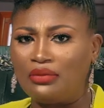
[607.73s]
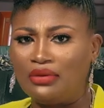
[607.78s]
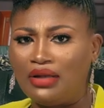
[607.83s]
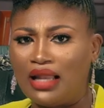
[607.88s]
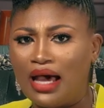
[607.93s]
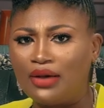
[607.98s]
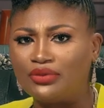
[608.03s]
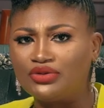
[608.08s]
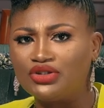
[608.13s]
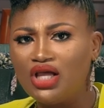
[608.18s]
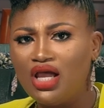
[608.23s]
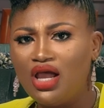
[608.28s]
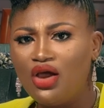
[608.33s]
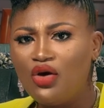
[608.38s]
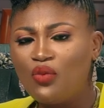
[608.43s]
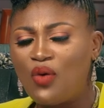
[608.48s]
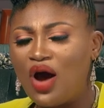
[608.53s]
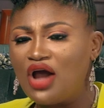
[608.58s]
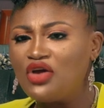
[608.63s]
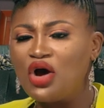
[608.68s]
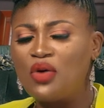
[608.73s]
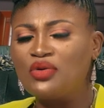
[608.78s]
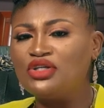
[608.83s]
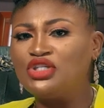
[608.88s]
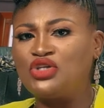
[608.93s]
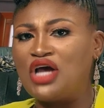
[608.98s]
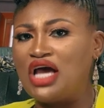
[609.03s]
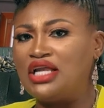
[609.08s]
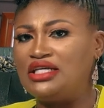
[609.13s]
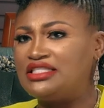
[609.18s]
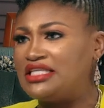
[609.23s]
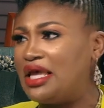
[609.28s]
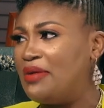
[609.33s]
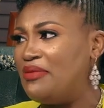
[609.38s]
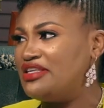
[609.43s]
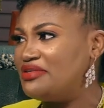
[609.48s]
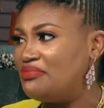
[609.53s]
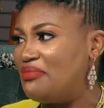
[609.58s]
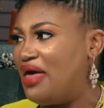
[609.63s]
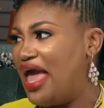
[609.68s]
out loud. Why are you always trying to
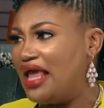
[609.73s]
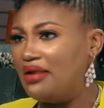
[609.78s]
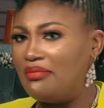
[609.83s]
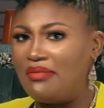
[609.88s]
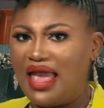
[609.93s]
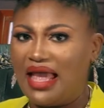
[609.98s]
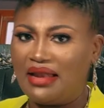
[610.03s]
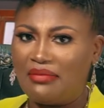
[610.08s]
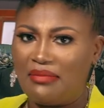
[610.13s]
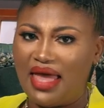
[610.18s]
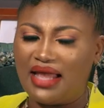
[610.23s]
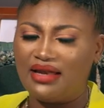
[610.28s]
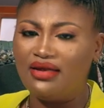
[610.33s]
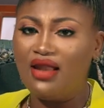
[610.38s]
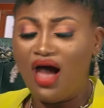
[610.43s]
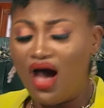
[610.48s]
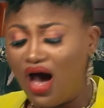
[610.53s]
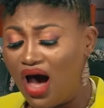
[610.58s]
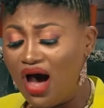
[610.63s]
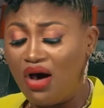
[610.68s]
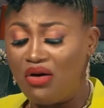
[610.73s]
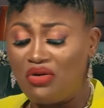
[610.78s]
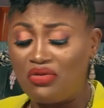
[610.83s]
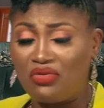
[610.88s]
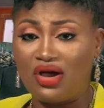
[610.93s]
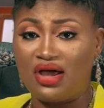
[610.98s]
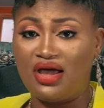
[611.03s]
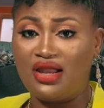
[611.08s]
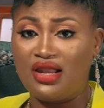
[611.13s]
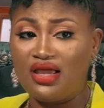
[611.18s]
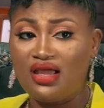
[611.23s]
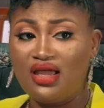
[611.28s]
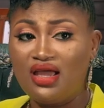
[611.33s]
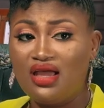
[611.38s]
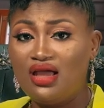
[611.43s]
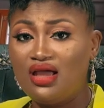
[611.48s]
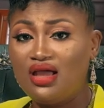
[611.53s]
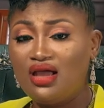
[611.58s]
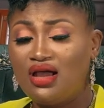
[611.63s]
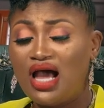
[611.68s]
say it's man, man, man? No, honey.
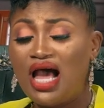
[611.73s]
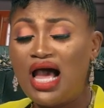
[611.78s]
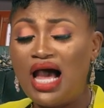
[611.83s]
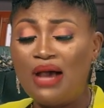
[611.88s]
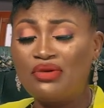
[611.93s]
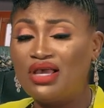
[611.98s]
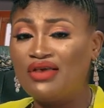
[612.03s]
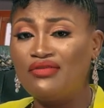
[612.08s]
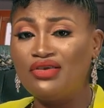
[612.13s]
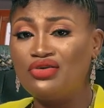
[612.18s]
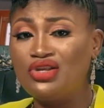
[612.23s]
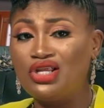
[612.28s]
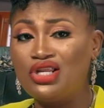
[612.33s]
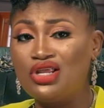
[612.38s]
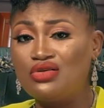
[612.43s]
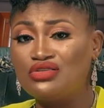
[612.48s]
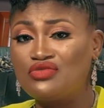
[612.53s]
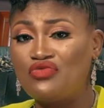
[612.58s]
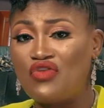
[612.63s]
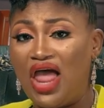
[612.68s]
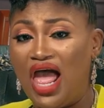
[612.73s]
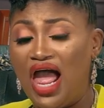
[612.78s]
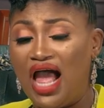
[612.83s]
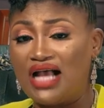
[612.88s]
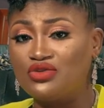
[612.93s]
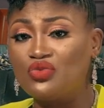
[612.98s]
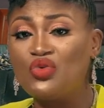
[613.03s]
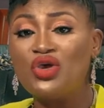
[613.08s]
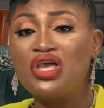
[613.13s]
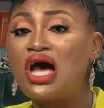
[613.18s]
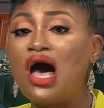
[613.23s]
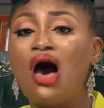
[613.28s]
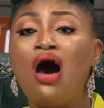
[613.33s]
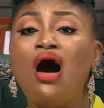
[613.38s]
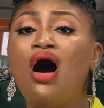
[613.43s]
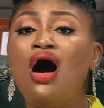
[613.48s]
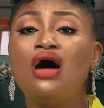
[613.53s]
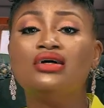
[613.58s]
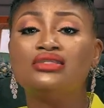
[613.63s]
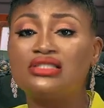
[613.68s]
I'm giving you the news flash. We
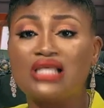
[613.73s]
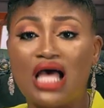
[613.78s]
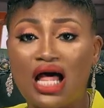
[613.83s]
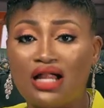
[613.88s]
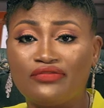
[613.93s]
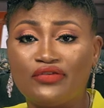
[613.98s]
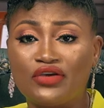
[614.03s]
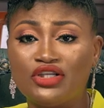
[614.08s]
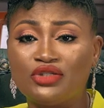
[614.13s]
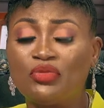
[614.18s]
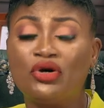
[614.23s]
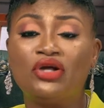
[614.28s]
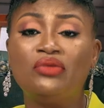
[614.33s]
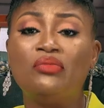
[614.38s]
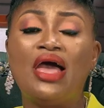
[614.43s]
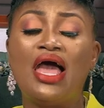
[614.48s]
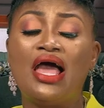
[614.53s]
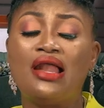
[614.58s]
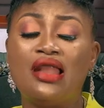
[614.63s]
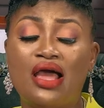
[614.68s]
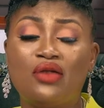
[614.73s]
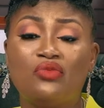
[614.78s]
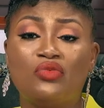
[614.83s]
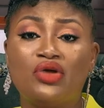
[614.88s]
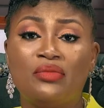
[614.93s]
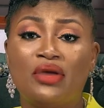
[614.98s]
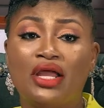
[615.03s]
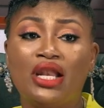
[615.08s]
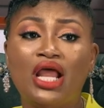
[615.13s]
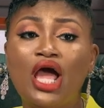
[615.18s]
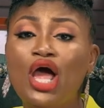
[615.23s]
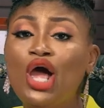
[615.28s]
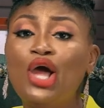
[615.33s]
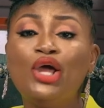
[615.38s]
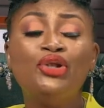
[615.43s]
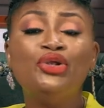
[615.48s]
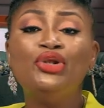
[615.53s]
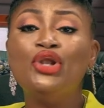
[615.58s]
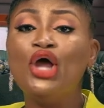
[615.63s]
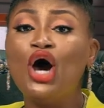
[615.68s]
are all selfish, both men and women.
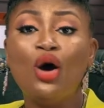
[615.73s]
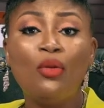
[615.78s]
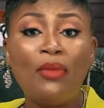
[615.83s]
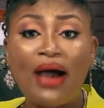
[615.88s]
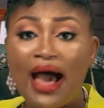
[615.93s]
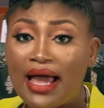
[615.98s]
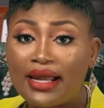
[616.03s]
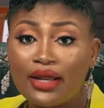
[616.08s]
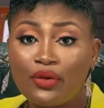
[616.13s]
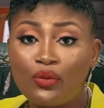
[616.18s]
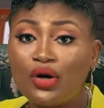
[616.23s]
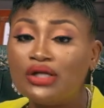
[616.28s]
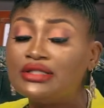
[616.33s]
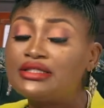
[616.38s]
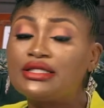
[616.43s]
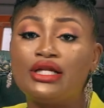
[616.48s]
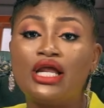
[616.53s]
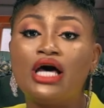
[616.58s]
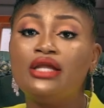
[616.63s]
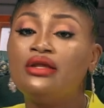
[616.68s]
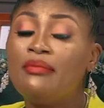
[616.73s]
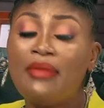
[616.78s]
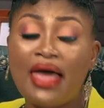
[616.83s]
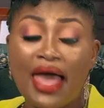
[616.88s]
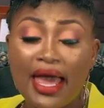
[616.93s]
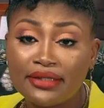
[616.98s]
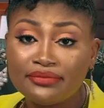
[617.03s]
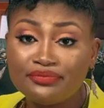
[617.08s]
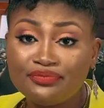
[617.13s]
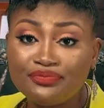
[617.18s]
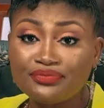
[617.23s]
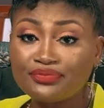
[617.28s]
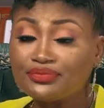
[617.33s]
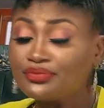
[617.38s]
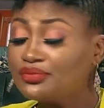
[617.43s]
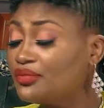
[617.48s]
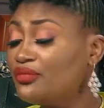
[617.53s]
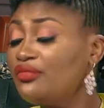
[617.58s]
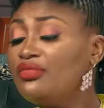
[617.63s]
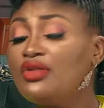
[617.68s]
Nobody wants another man
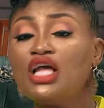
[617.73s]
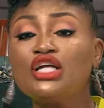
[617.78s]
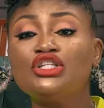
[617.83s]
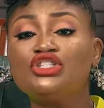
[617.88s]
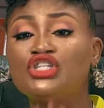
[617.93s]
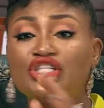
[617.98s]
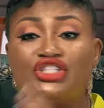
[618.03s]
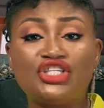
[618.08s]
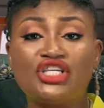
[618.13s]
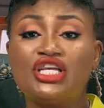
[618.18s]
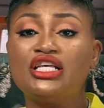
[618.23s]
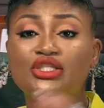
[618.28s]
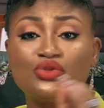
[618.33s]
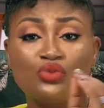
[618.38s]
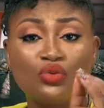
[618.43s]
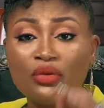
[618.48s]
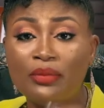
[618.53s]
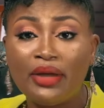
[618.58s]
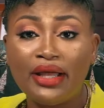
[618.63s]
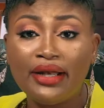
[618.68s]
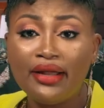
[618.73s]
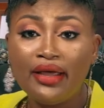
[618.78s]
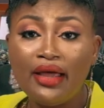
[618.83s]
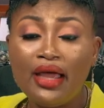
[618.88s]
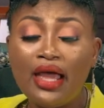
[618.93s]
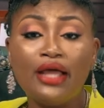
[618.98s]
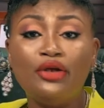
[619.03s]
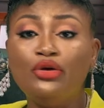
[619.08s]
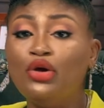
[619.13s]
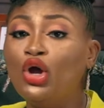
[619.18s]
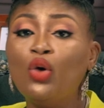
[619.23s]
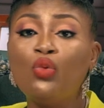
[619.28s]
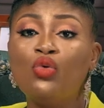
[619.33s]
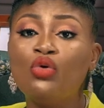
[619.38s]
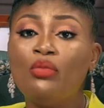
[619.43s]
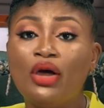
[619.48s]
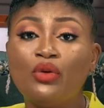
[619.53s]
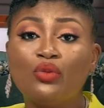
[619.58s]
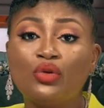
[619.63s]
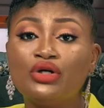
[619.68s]
touching his woman, and no
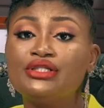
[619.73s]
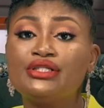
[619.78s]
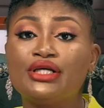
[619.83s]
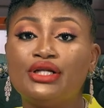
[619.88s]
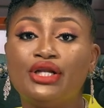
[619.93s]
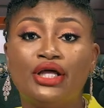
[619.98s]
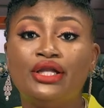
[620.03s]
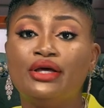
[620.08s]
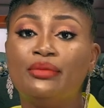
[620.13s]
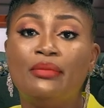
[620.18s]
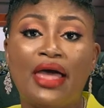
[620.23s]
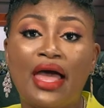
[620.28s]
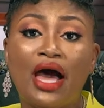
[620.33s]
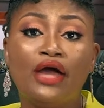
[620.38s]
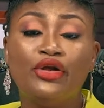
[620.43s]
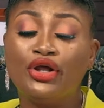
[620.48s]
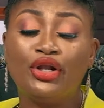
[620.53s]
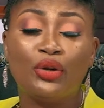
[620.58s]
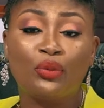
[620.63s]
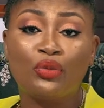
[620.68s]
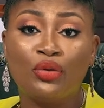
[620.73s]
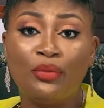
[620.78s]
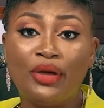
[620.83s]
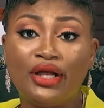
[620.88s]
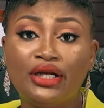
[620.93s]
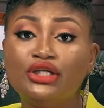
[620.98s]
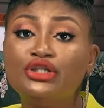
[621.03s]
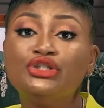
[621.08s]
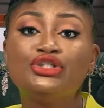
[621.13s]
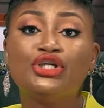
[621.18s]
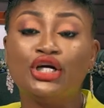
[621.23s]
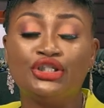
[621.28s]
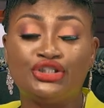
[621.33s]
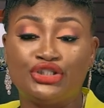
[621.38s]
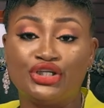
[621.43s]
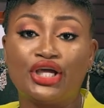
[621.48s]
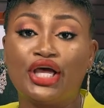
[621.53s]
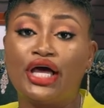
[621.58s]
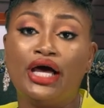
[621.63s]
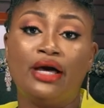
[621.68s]
woman wants another man, another woman
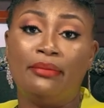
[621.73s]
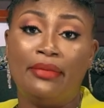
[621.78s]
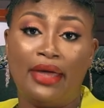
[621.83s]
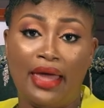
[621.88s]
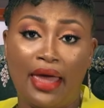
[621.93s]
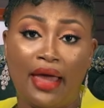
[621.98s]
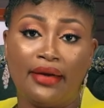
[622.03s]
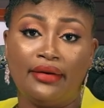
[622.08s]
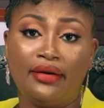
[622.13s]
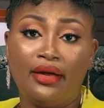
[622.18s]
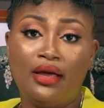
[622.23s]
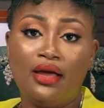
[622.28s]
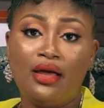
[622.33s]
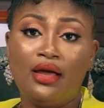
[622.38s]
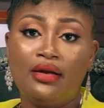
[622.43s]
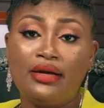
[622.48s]
touching her man.